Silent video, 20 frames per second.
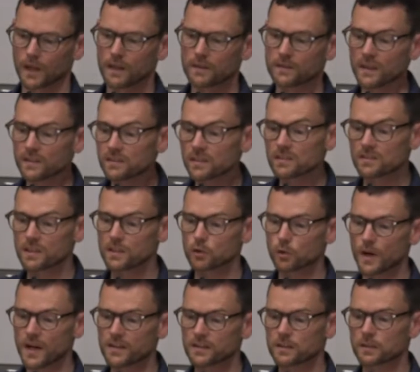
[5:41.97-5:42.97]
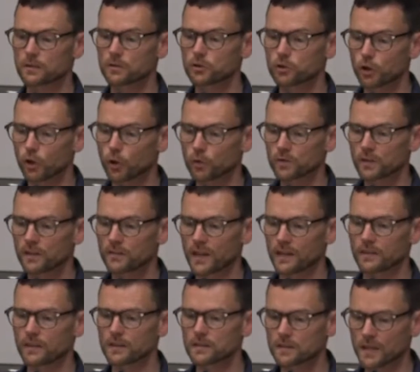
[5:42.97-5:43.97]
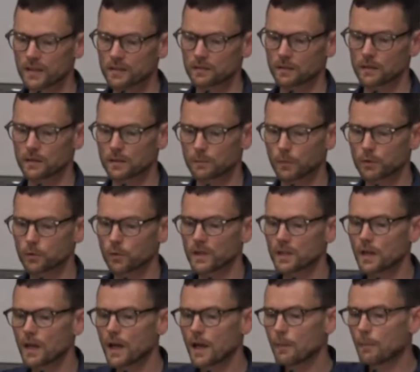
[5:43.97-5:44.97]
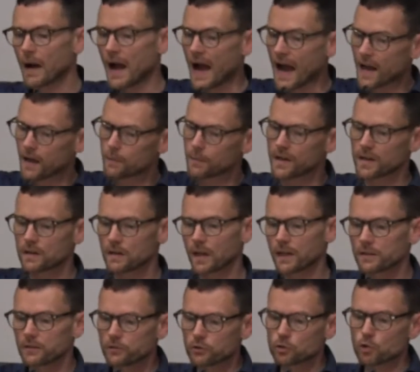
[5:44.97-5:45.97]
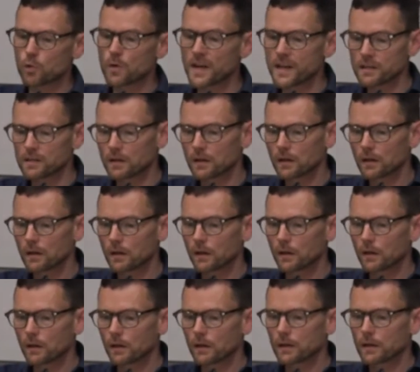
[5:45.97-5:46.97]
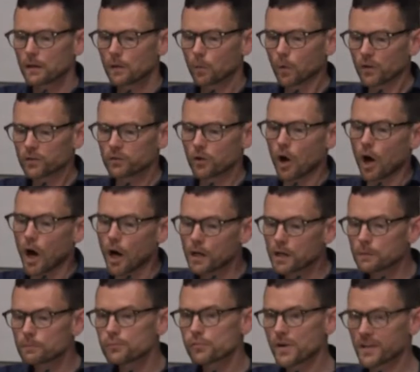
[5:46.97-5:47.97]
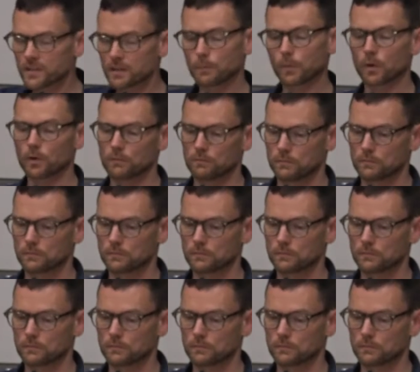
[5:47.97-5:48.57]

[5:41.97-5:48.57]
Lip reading: This situation showed that the distance between parliament and street was unbridgeable,